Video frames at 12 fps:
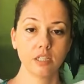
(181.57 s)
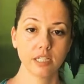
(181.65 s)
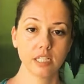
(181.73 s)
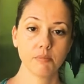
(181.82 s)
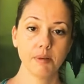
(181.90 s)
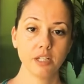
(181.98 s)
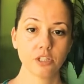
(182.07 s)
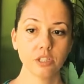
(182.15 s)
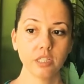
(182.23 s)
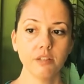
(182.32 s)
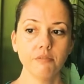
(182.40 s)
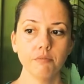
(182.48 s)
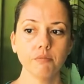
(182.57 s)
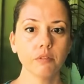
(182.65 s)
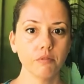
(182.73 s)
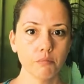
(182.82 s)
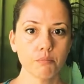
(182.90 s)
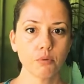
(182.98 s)
especially,
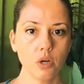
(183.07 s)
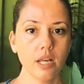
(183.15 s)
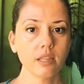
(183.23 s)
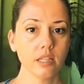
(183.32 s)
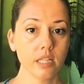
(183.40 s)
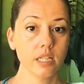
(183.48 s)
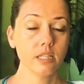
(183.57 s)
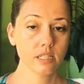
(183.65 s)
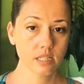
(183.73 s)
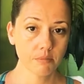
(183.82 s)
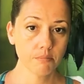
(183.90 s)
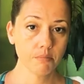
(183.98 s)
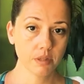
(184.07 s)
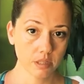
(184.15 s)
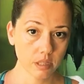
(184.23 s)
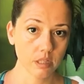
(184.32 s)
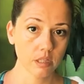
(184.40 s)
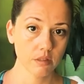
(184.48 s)
breath is
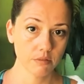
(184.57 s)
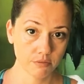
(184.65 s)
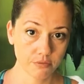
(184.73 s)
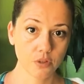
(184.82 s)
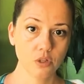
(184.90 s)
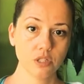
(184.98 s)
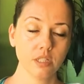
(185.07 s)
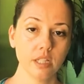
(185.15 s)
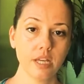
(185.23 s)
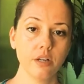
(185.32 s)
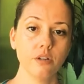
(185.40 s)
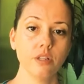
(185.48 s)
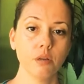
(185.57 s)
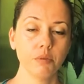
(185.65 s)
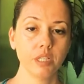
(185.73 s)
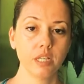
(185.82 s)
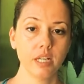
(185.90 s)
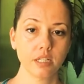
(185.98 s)
the first layer that we
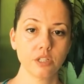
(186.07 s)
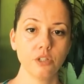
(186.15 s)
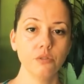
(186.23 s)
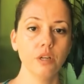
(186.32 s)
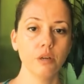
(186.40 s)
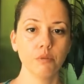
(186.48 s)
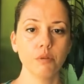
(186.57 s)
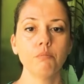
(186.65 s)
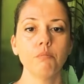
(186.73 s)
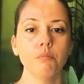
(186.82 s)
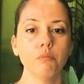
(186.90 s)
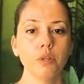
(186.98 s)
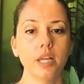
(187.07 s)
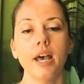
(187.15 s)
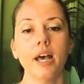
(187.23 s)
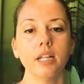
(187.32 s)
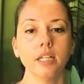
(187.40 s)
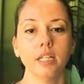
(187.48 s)
connect to, and we
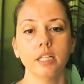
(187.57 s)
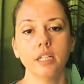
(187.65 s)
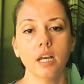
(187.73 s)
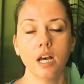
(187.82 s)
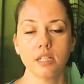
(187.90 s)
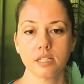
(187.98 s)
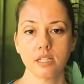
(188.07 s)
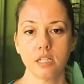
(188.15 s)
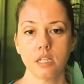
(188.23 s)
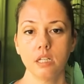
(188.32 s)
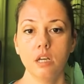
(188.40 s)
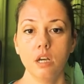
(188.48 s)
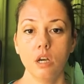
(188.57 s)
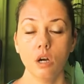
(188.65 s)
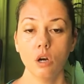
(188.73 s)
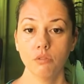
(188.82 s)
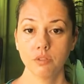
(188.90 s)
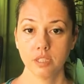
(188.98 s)
add in asana
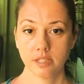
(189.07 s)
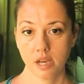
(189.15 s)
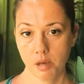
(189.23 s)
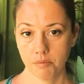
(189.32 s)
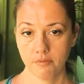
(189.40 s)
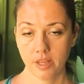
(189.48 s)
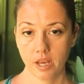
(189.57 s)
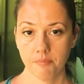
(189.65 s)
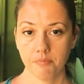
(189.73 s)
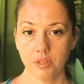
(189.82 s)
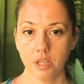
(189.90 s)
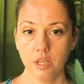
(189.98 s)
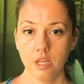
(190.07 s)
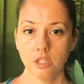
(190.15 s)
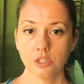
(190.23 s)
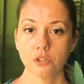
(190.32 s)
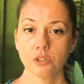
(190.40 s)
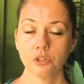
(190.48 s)
over the top of that.
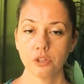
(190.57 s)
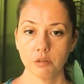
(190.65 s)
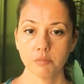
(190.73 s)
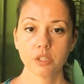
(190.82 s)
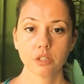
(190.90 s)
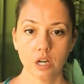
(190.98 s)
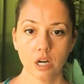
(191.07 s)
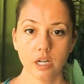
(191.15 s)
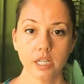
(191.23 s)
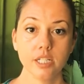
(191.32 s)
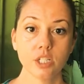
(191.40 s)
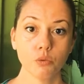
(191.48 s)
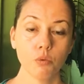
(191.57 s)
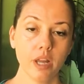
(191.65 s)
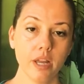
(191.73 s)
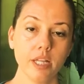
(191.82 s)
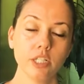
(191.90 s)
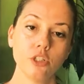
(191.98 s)
So Surya Namaskar is a
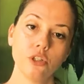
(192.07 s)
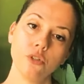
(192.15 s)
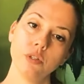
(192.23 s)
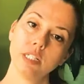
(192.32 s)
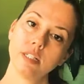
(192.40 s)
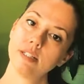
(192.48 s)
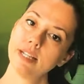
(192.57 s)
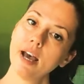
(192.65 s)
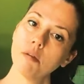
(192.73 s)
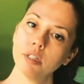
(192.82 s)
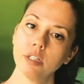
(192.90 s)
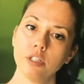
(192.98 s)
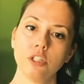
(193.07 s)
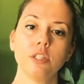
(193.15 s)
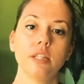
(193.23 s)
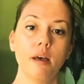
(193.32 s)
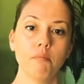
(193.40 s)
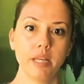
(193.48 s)
way to establish
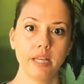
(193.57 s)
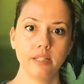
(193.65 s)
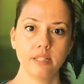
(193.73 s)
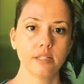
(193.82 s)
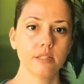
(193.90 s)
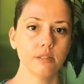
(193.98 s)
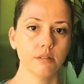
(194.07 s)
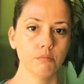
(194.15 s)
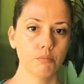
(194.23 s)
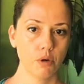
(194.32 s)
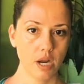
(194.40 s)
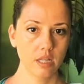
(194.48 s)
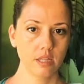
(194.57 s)
that base breath.